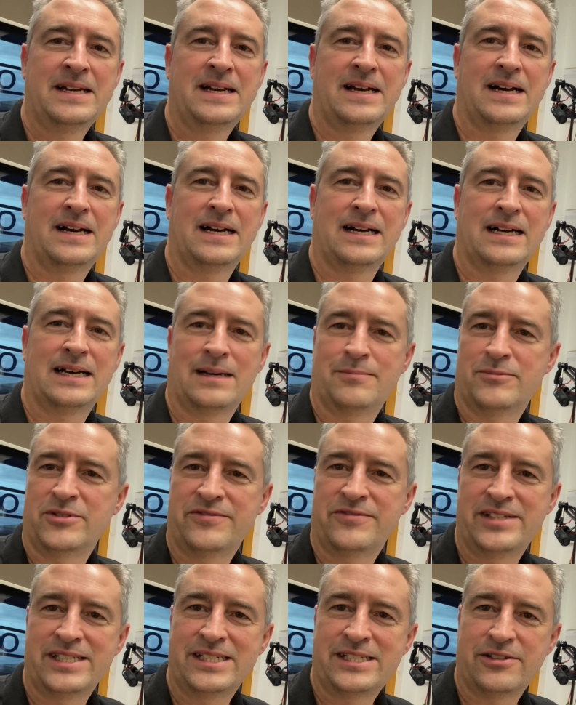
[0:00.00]
I
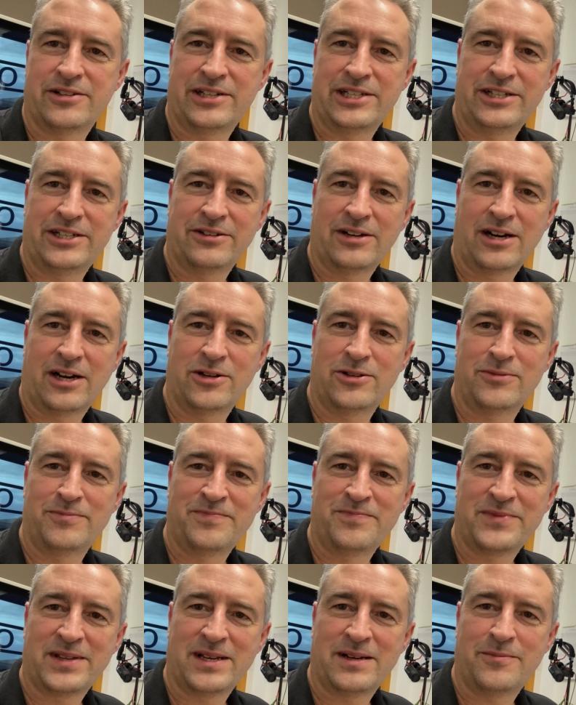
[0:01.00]
moved into a new
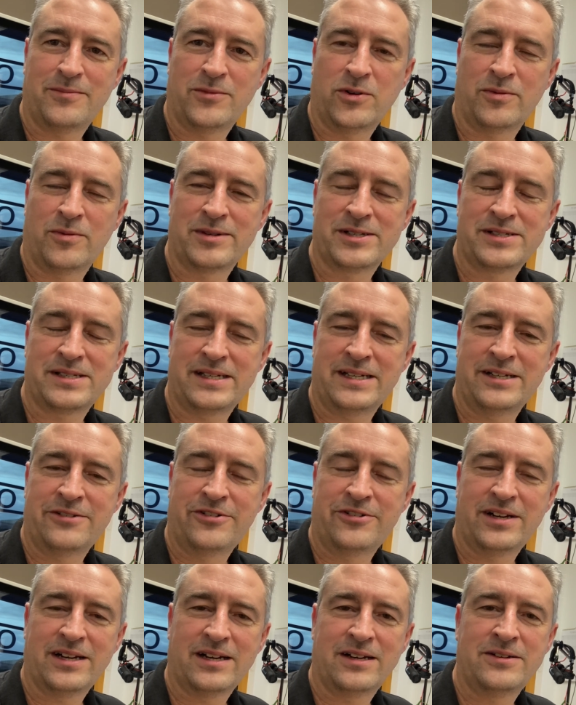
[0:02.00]
home almost a year
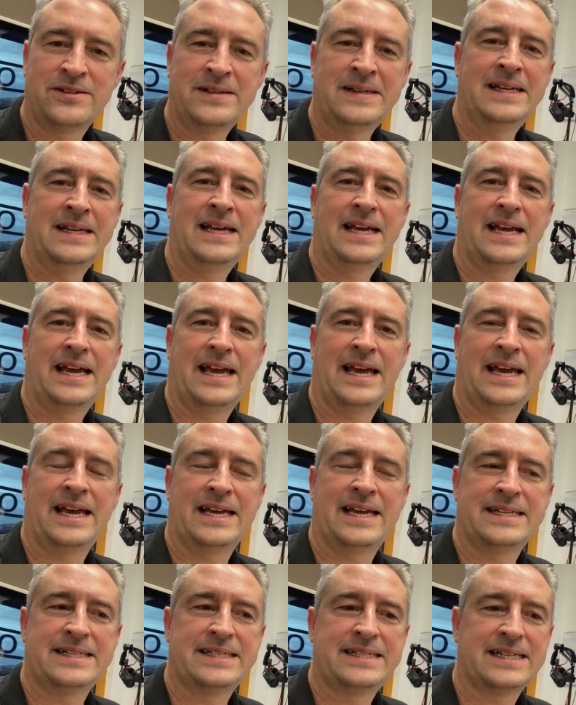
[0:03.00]
ago
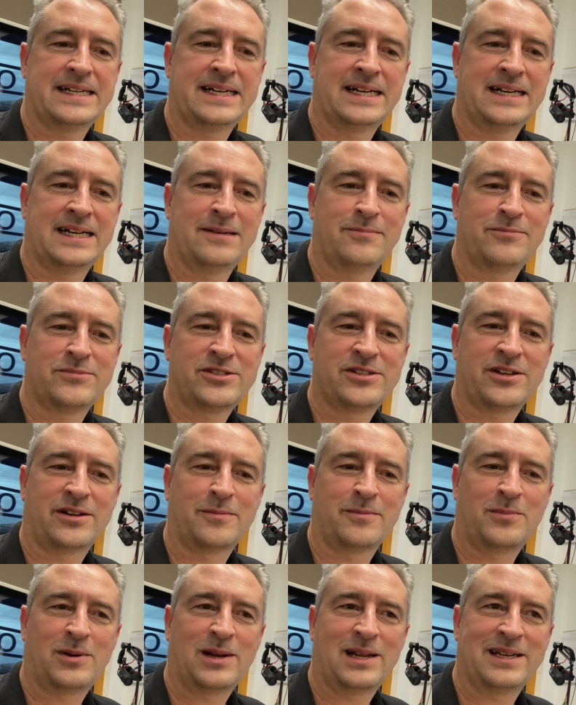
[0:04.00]
and
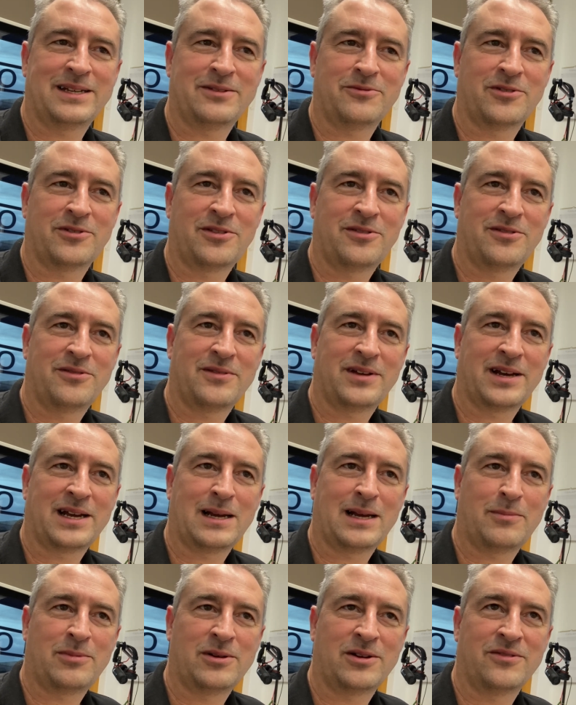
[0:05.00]
started playing with a
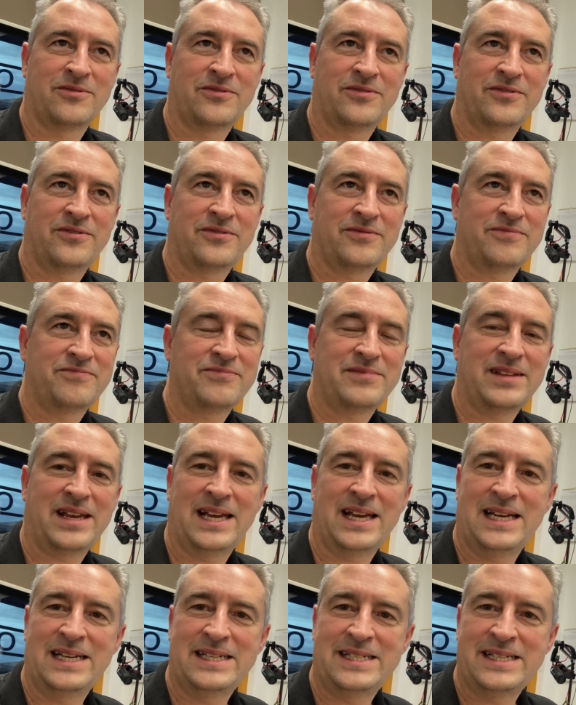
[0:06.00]
couple of
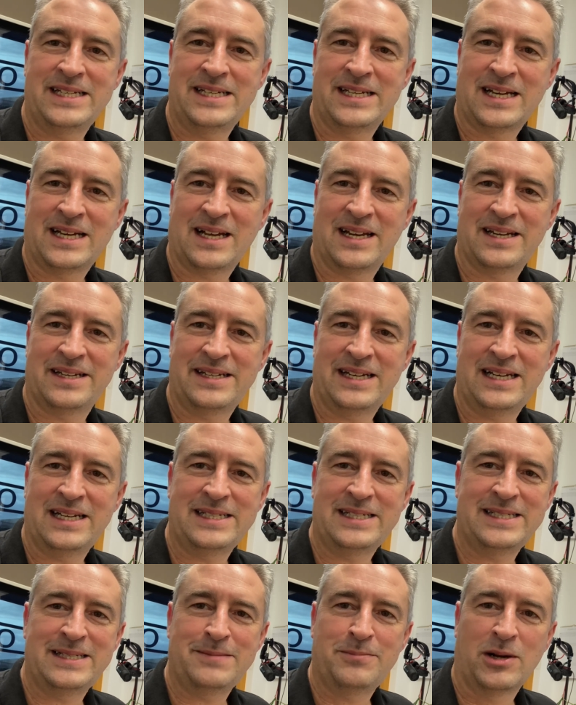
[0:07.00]
colored
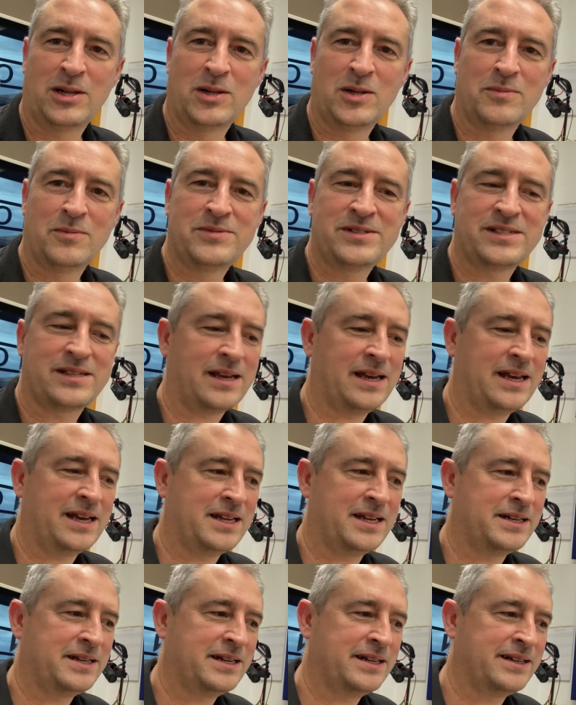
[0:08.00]
LED bulbs
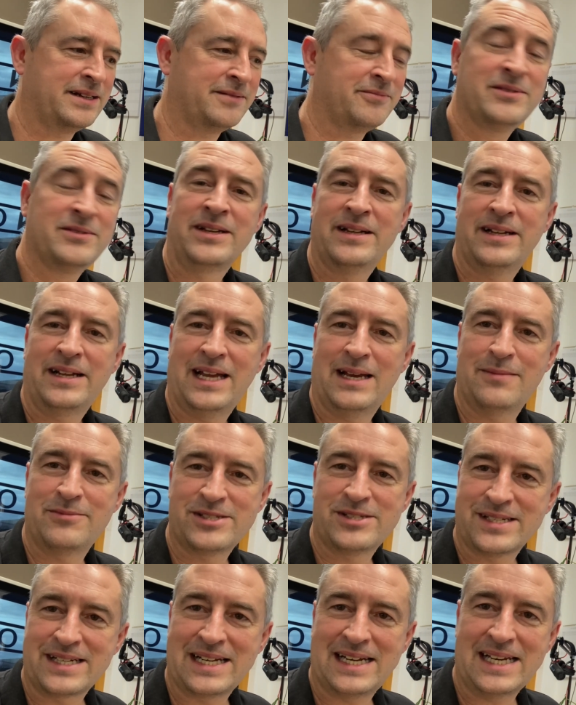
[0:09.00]
and
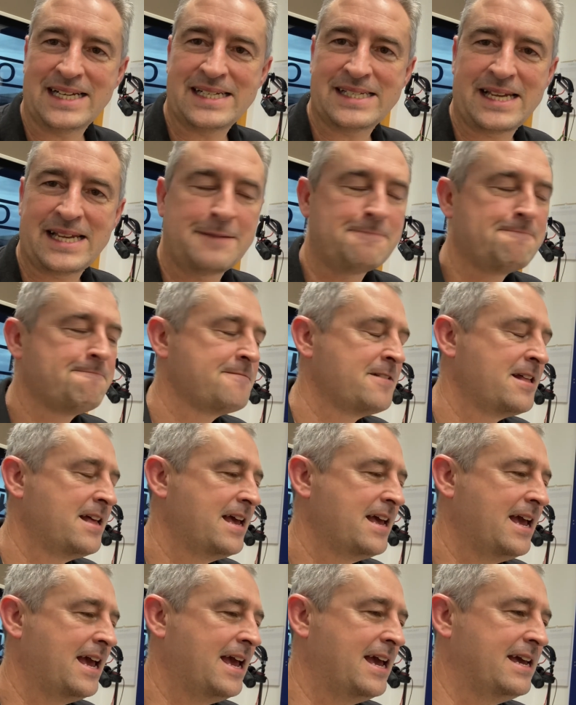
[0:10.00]
Amazon Alexa,
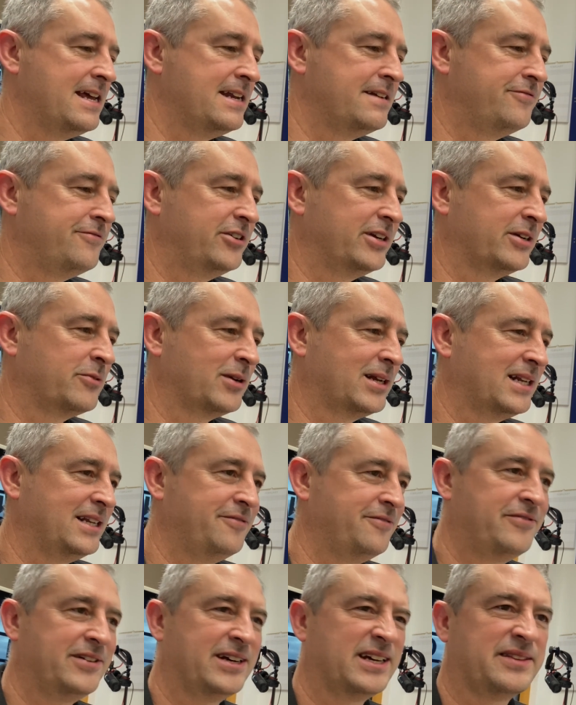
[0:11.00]
and very quickly
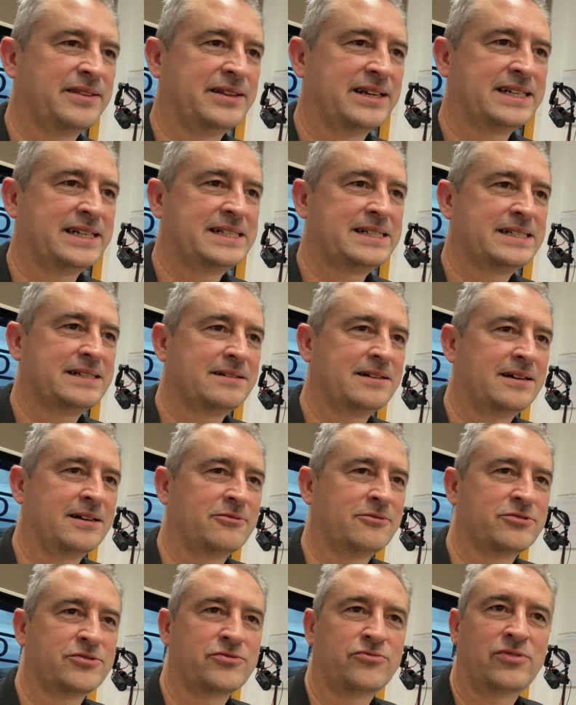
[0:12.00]
found that I
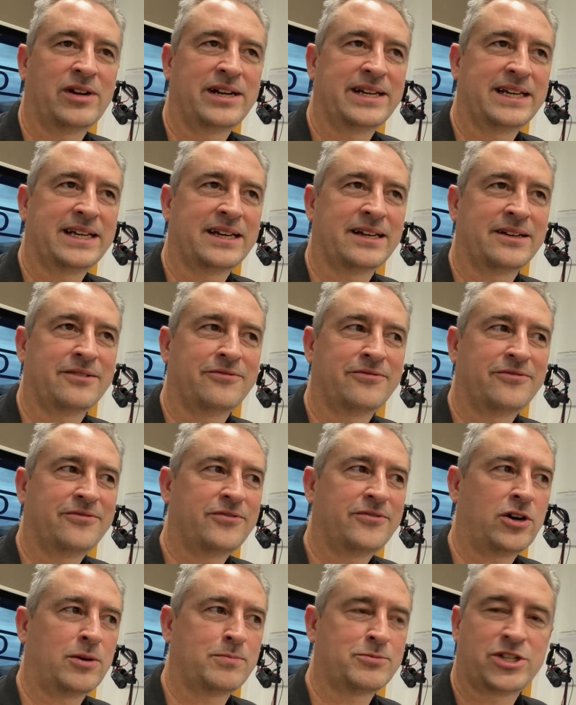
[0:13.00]
was running out of
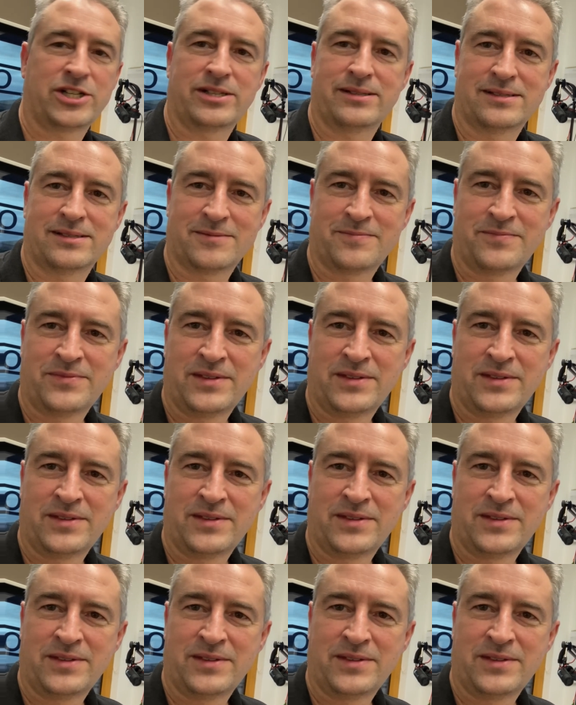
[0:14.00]
options.